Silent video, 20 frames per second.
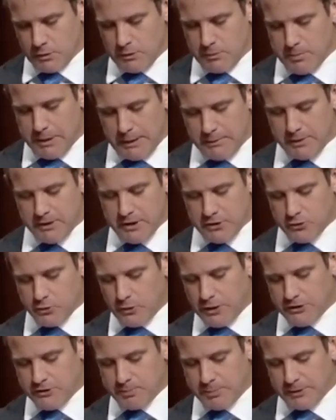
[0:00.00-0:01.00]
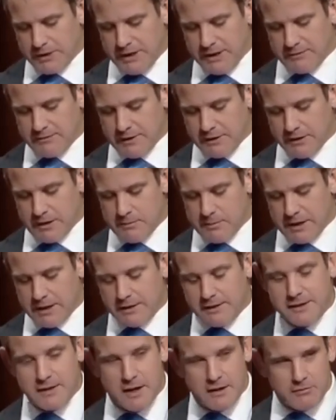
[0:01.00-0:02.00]
Where Republicans once believed that
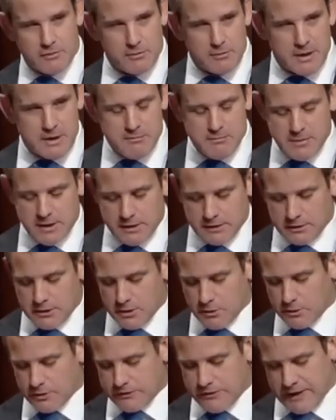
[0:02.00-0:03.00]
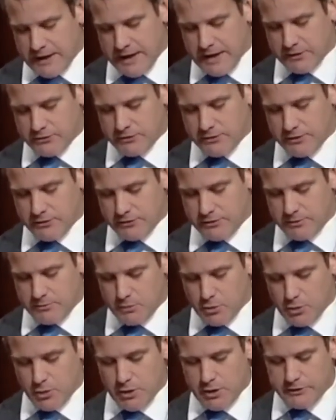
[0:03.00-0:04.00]
limited government meant lower taxes
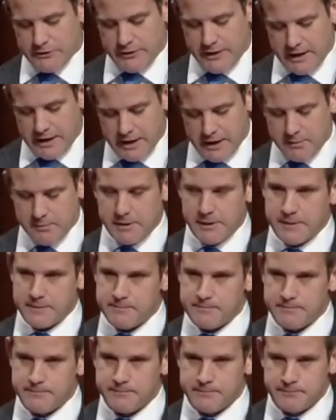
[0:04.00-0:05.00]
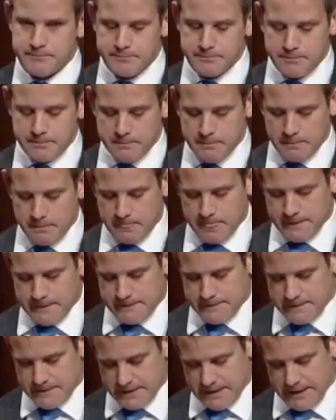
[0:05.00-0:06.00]
and more autonomy,
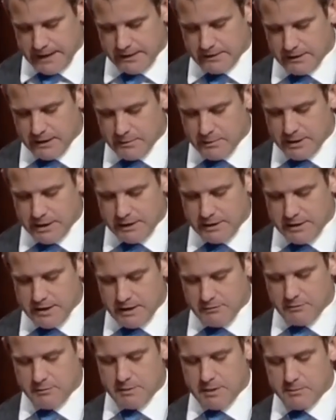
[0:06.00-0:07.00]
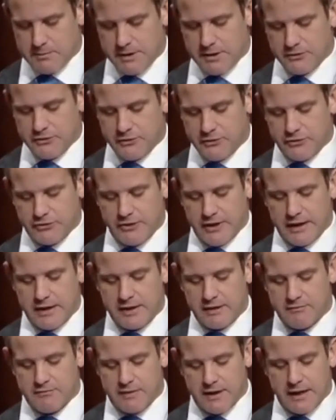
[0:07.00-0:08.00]
today limited government means
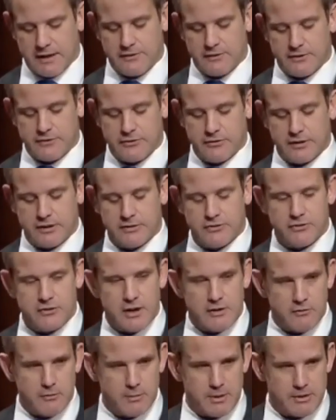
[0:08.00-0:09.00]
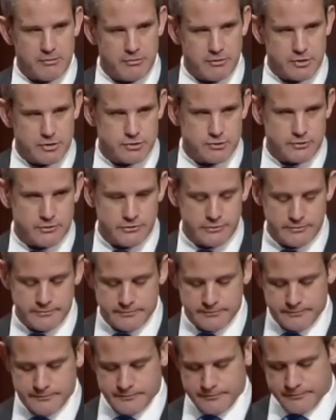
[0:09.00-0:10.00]
inciting violence against government officials.
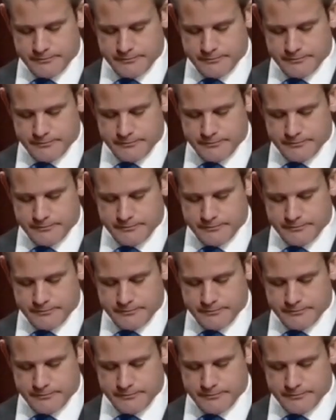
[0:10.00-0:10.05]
